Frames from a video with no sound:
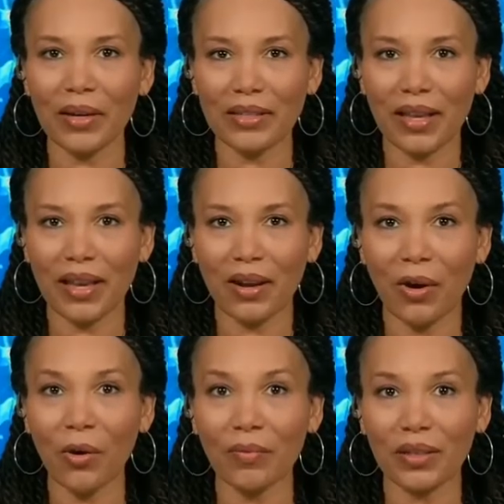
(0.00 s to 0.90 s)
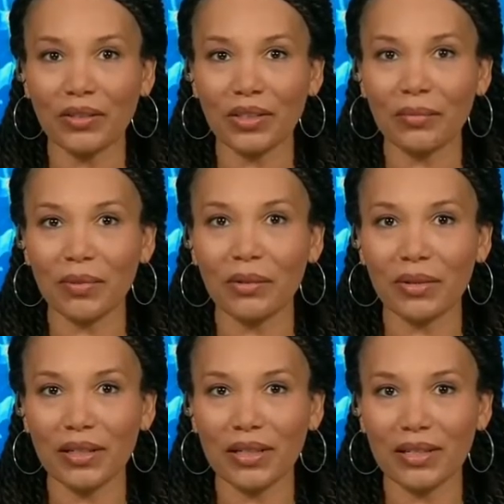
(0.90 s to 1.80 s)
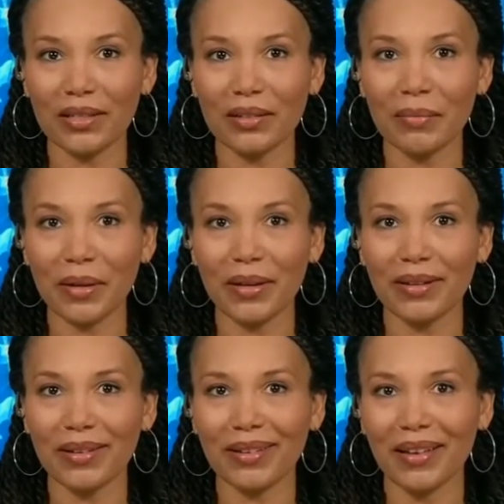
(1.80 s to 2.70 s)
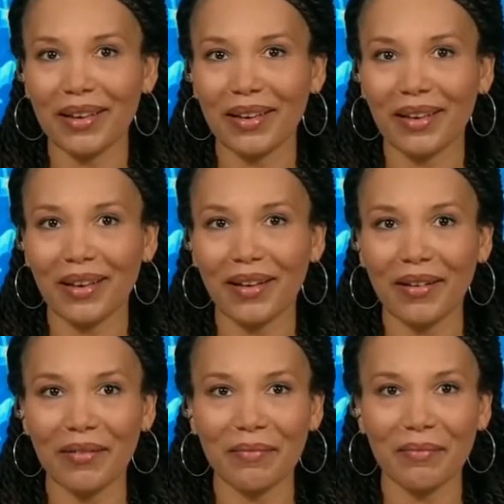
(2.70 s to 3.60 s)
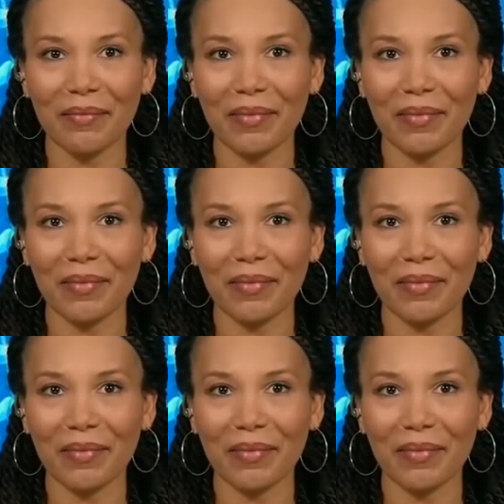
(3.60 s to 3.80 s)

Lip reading: always had hope that she'd be released, but I